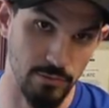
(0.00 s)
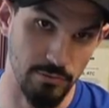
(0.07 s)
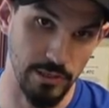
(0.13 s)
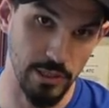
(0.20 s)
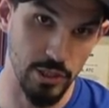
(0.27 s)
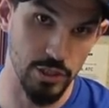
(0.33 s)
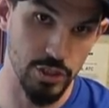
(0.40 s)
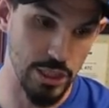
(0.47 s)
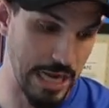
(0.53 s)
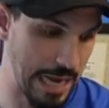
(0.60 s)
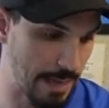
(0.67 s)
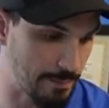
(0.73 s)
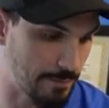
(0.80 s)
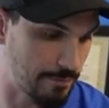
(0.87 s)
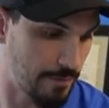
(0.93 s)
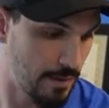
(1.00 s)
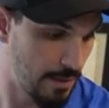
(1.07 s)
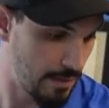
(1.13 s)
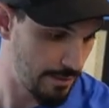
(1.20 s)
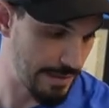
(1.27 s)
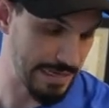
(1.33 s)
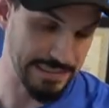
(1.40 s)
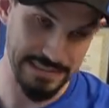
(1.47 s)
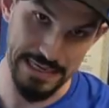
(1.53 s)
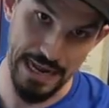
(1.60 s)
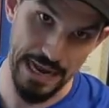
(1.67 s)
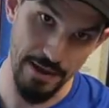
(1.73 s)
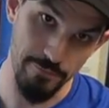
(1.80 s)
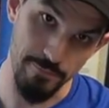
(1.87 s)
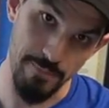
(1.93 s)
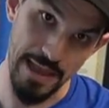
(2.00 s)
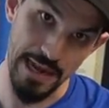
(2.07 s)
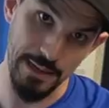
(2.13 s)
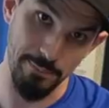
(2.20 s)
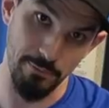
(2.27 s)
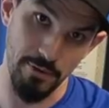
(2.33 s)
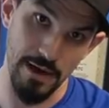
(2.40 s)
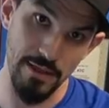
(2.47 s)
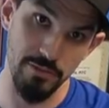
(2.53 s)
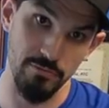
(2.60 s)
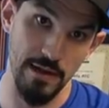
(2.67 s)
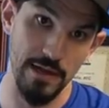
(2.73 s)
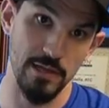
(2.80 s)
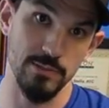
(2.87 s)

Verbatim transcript: a really good job of that diaphragmatic breath, right?